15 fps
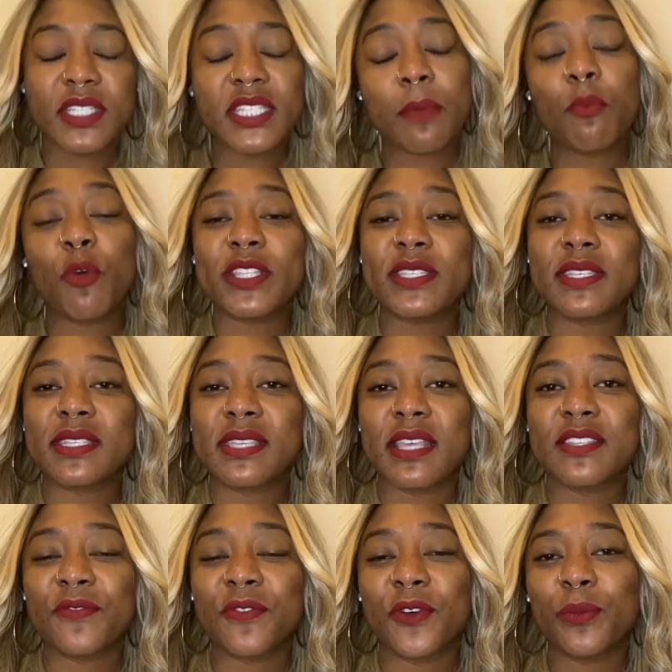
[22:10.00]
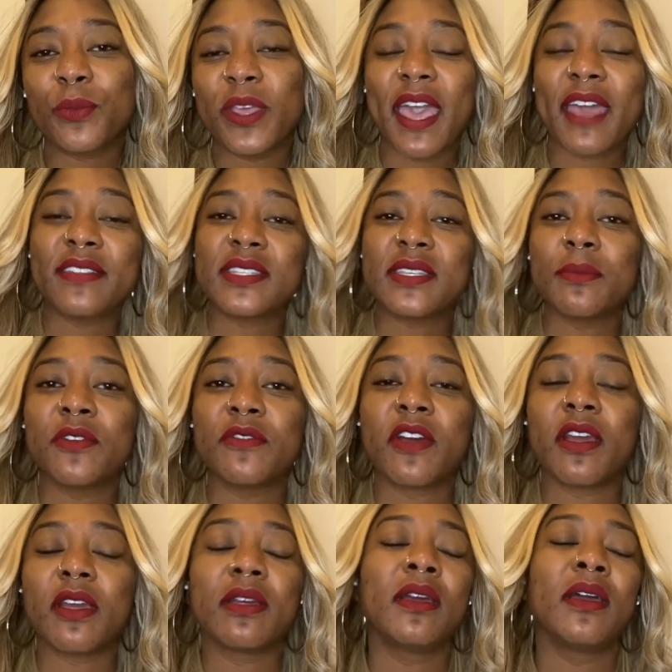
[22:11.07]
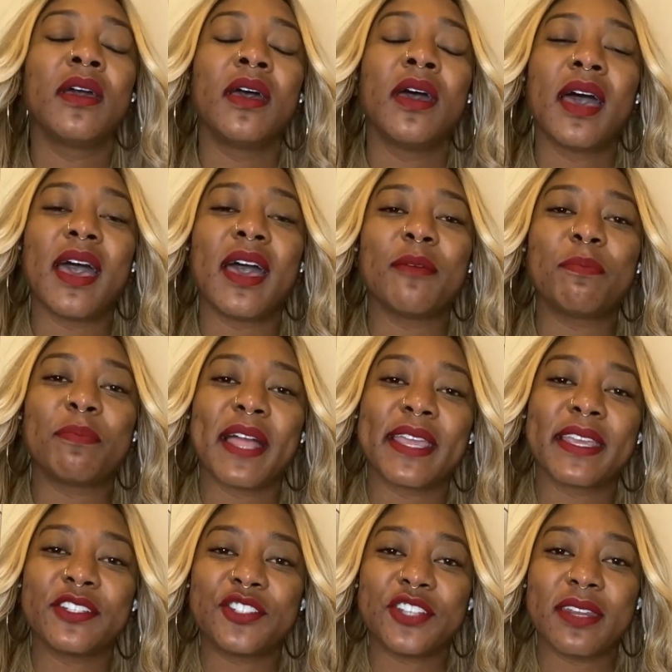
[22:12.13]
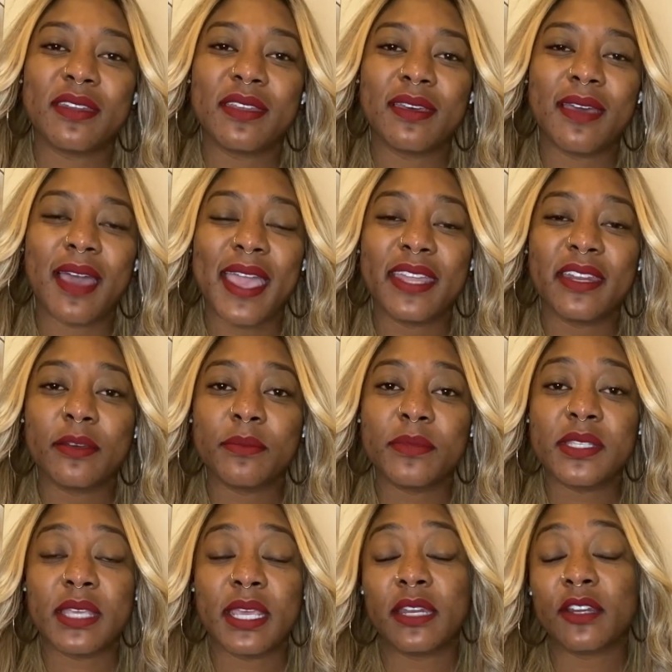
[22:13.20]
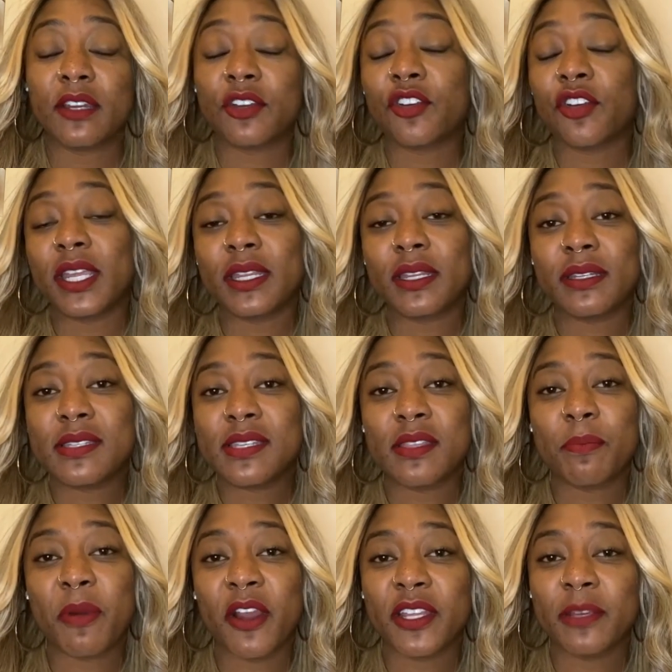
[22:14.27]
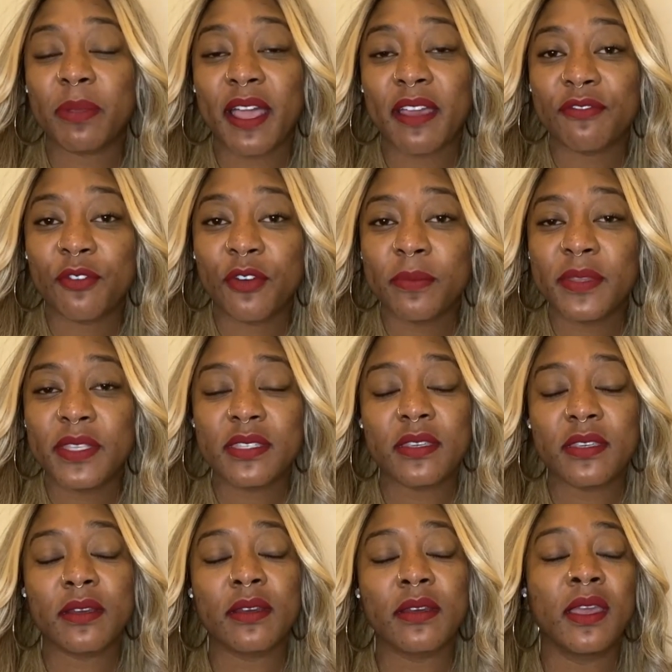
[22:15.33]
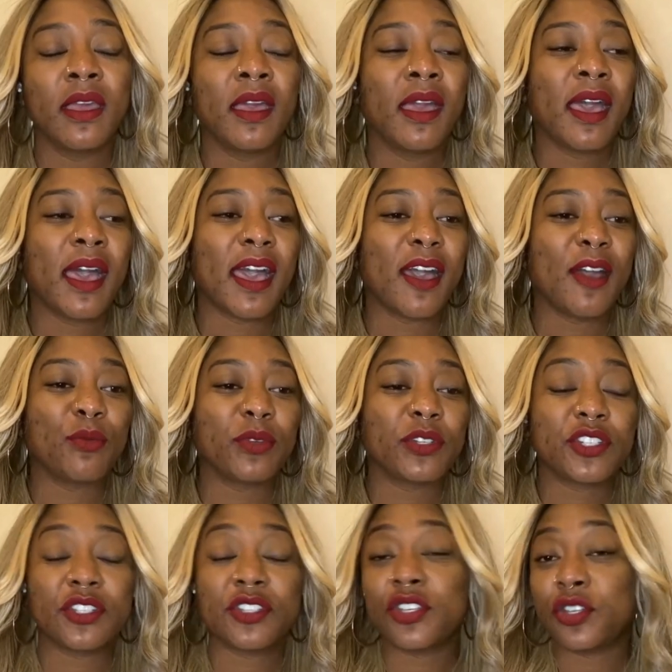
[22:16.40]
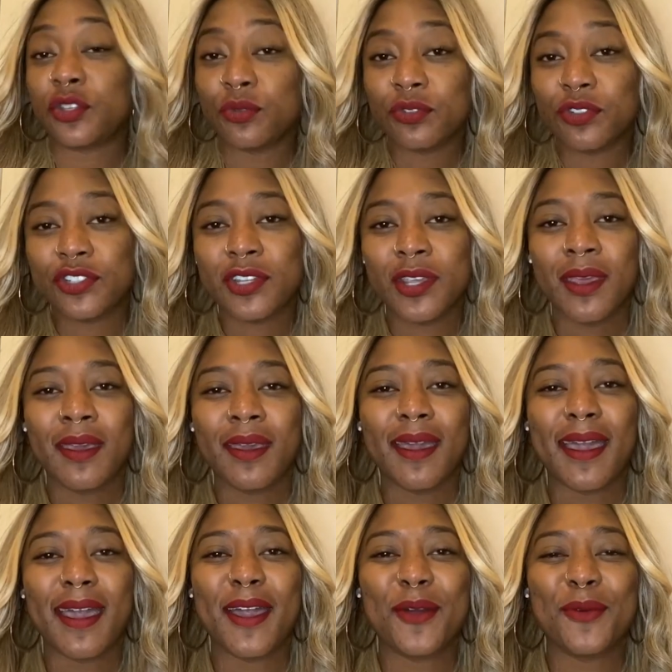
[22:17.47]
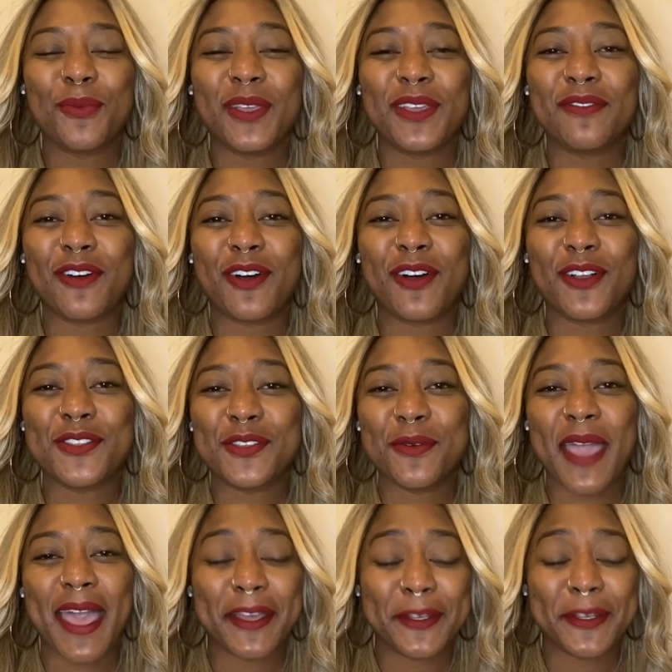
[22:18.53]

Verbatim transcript: Somewhat successful. We had some of our uh, Black Agenda items integrated into the party platform this year, uh, which is huge. Uh, we have also